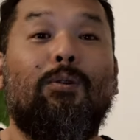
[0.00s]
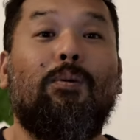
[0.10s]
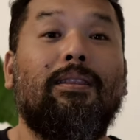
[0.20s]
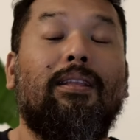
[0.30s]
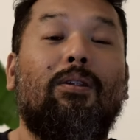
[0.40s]
So
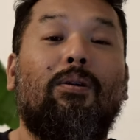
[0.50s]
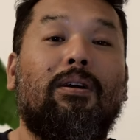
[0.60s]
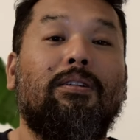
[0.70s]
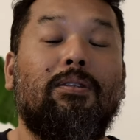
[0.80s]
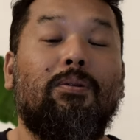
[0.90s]
what the
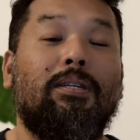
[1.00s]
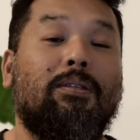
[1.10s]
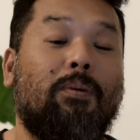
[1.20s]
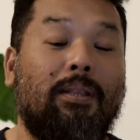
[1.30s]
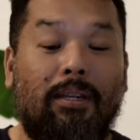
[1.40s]
locals do
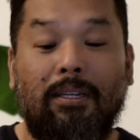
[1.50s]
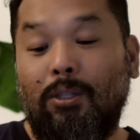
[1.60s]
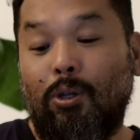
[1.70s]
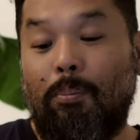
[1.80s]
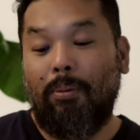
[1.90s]
is when
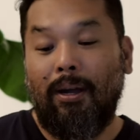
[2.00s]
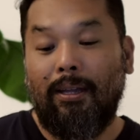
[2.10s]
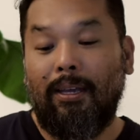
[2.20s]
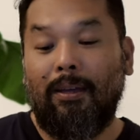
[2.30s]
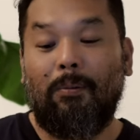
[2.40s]
there's no
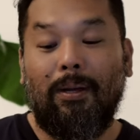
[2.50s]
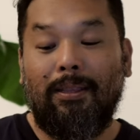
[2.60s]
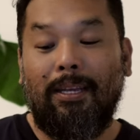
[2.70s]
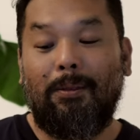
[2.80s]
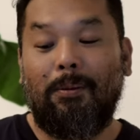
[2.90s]
parking, what they